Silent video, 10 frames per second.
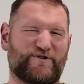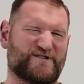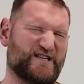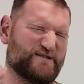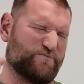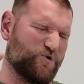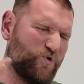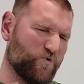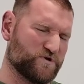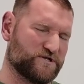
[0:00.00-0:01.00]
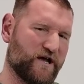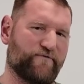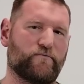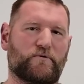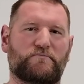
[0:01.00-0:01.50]
You're going to see some cool
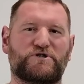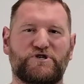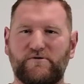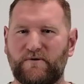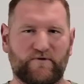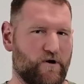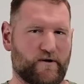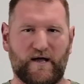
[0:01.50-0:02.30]
stuff, and we're going to be shooting it with all